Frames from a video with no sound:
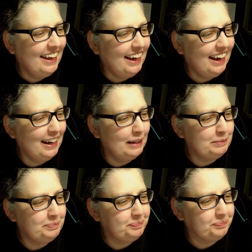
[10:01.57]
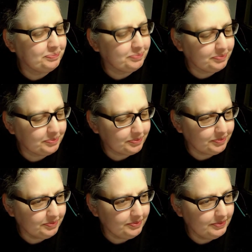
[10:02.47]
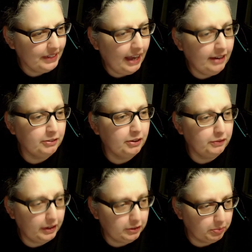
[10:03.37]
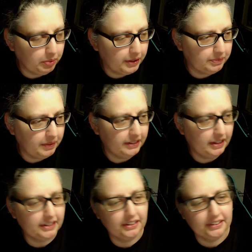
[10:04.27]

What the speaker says: um, I don't know if I should press my luck on